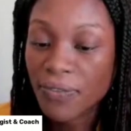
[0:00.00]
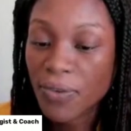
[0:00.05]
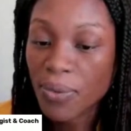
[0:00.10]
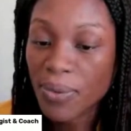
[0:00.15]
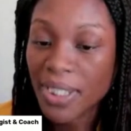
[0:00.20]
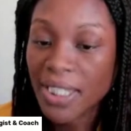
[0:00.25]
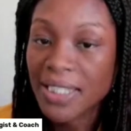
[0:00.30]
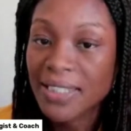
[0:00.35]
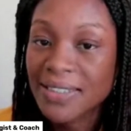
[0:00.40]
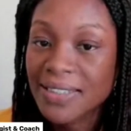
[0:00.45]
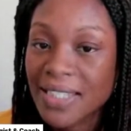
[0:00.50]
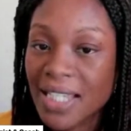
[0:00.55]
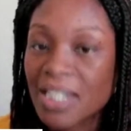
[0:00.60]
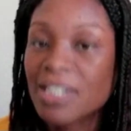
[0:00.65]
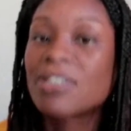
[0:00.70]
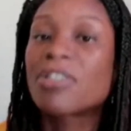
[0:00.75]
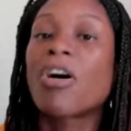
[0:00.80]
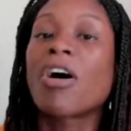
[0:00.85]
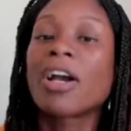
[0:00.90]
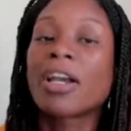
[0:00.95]
focused
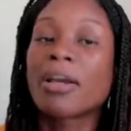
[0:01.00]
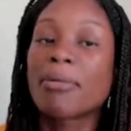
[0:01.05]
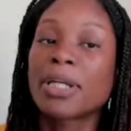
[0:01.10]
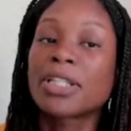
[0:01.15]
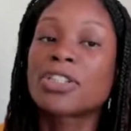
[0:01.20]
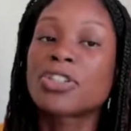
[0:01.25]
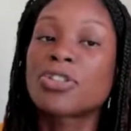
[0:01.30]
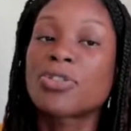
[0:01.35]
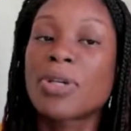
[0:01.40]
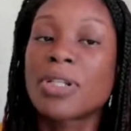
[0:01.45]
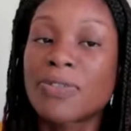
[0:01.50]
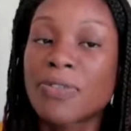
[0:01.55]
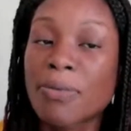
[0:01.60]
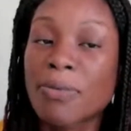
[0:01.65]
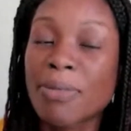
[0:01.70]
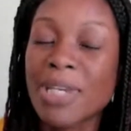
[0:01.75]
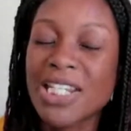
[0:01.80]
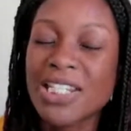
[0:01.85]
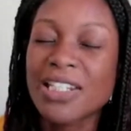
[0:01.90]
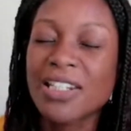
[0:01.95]
and talk about the
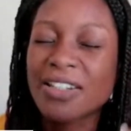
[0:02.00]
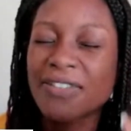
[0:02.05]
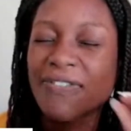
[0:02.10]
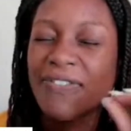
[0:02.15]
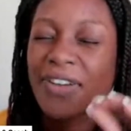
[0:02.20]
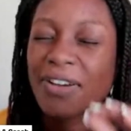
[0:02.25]
transformation in